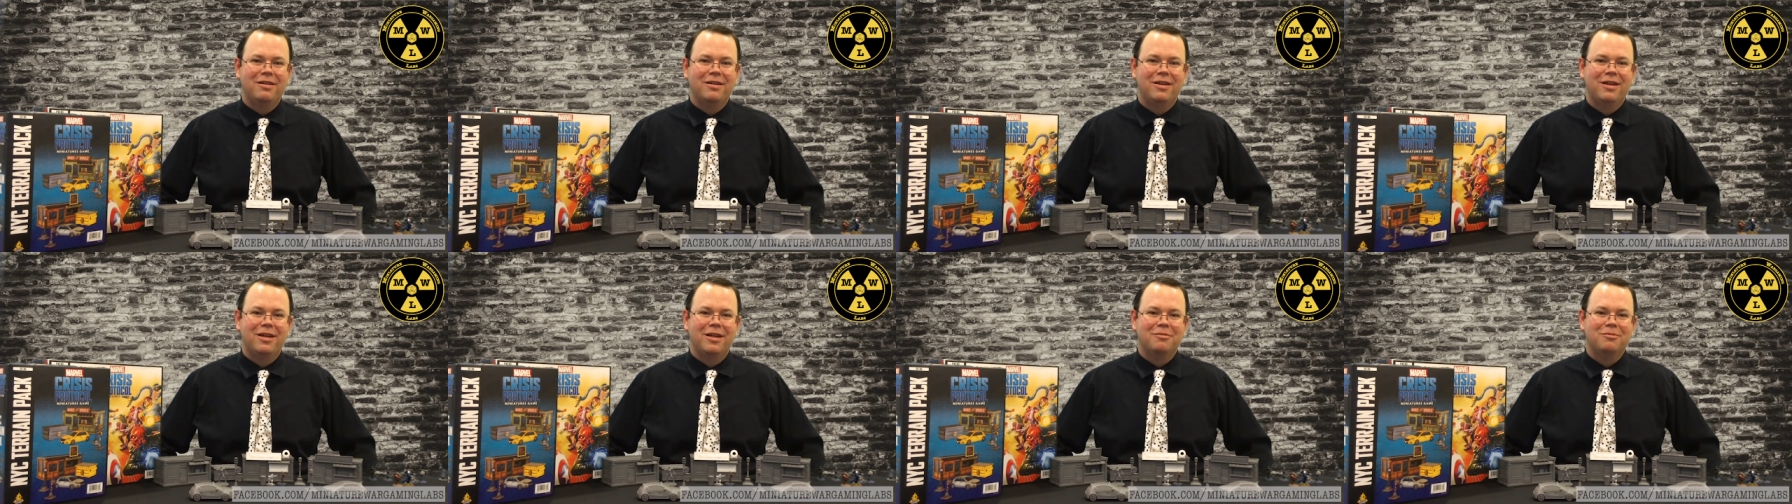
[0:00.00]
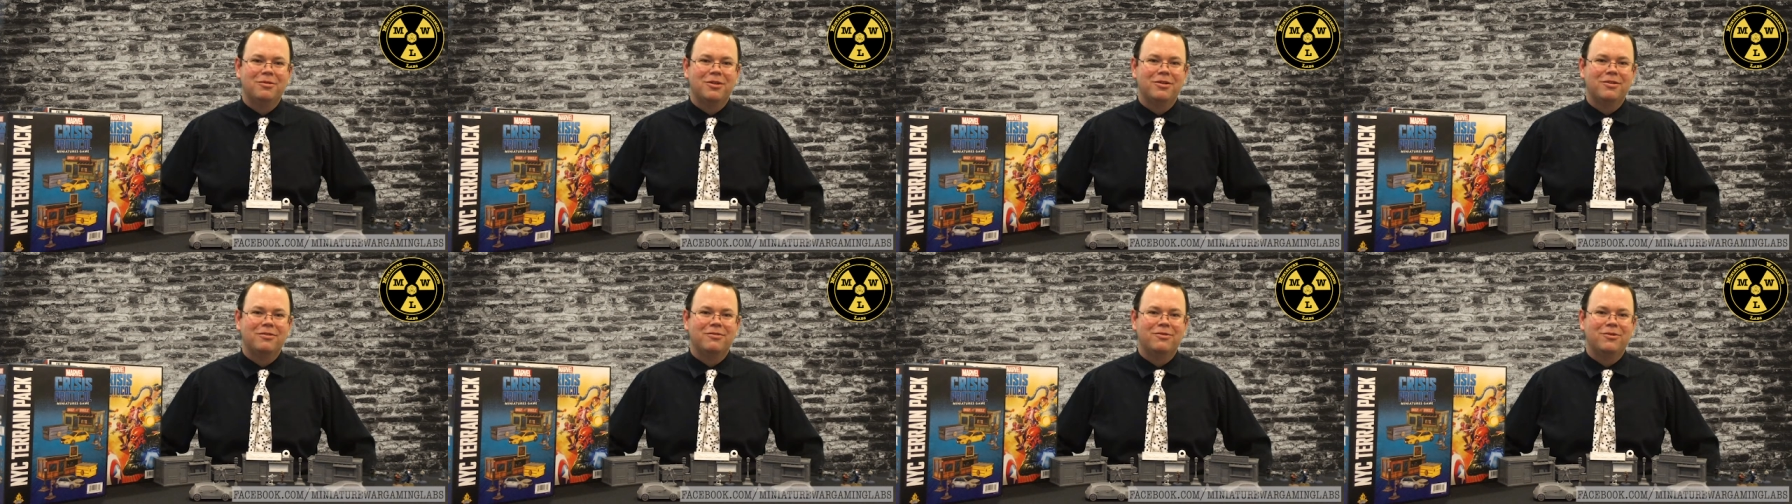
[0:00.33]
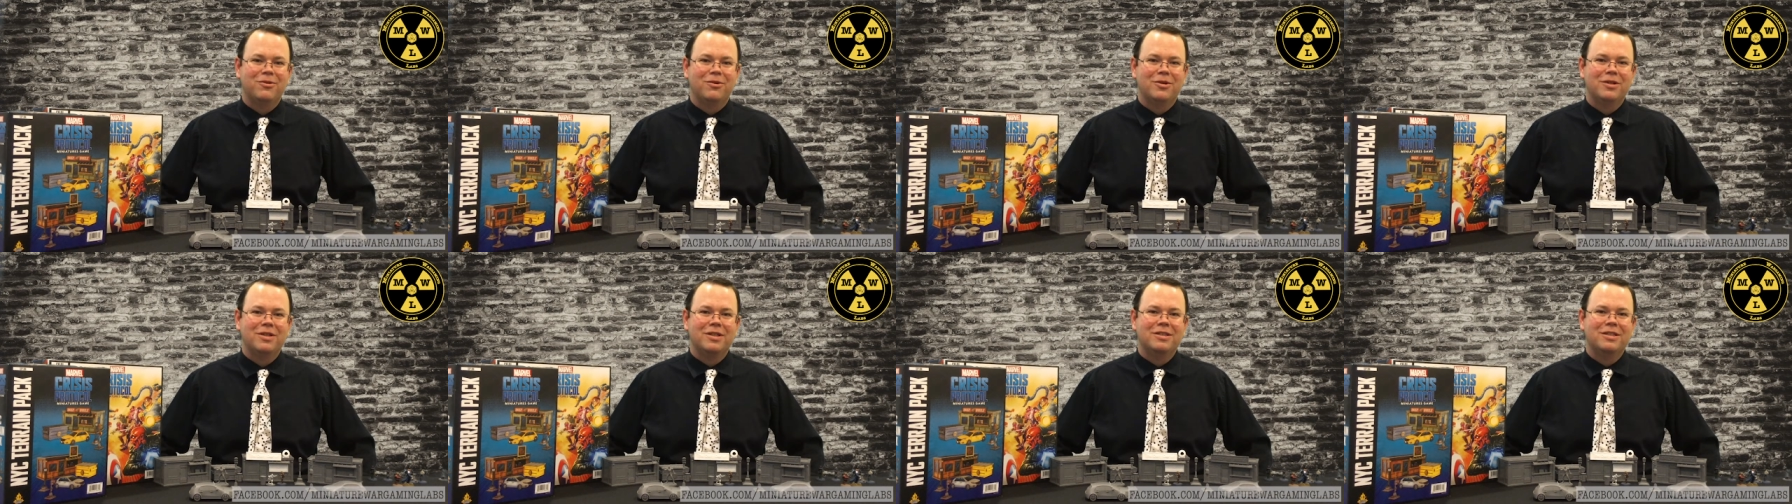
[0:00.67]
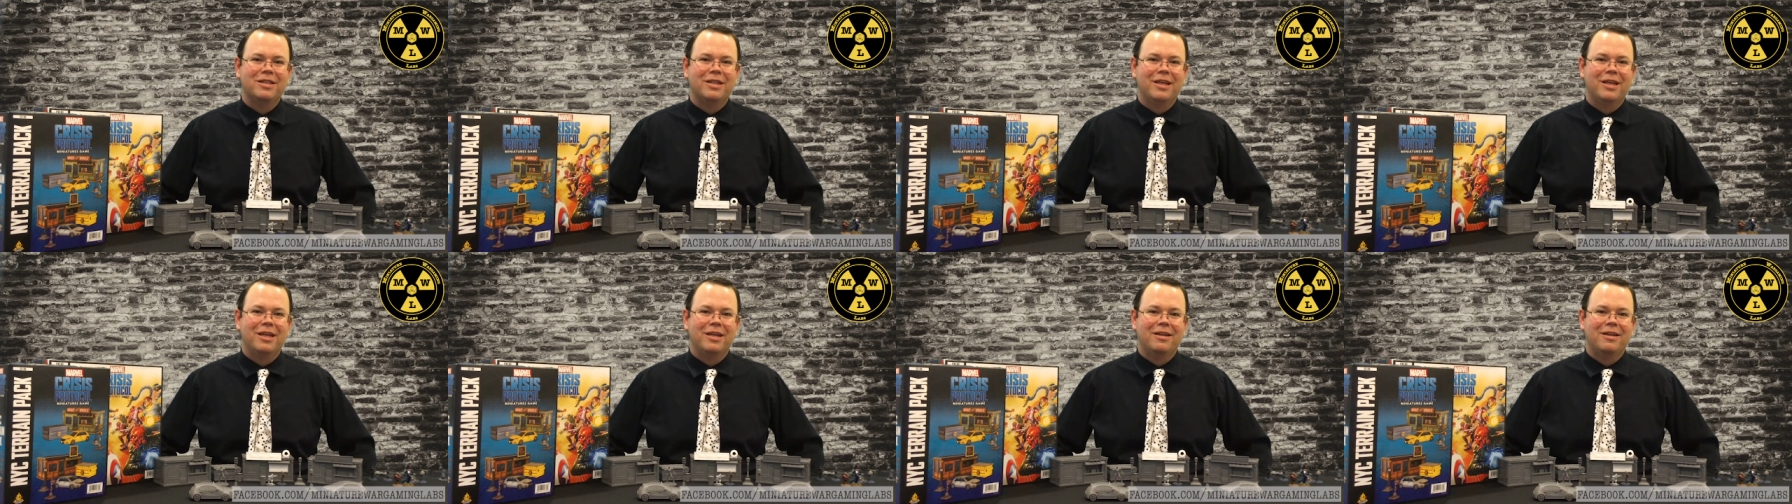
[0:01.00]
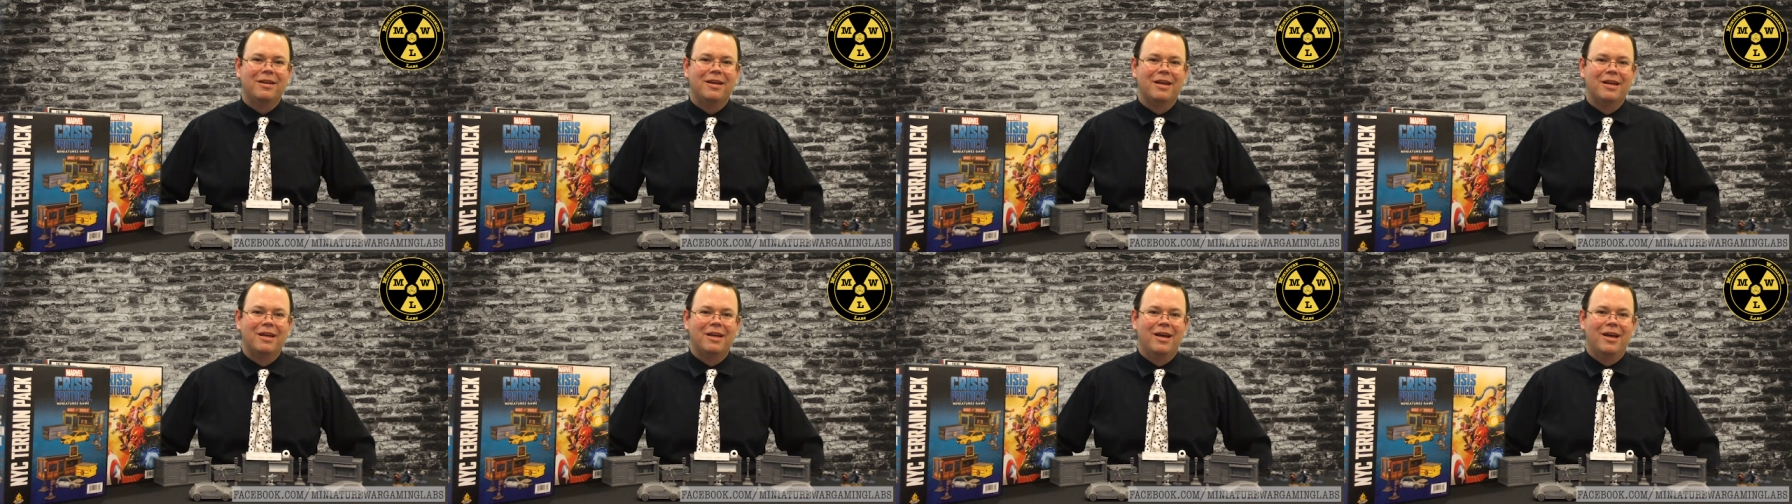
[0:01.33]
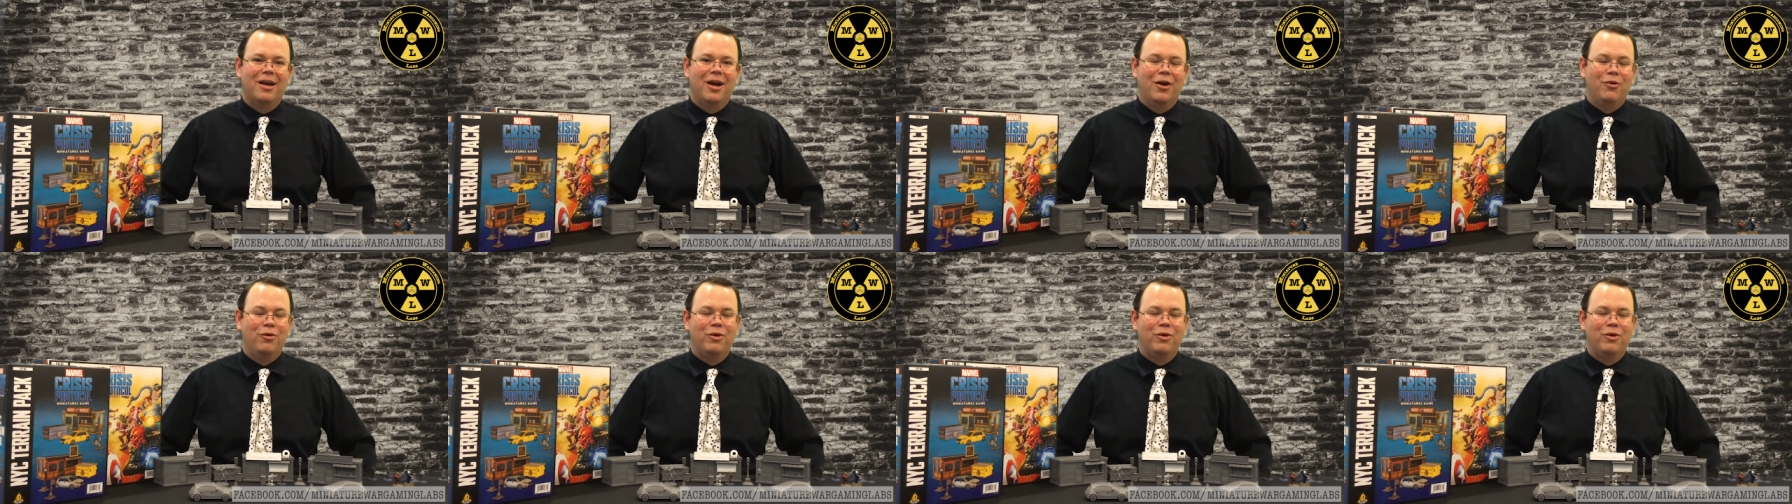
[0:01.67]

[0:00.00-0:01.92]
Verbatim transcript: And I'm looking forward to seeing uh,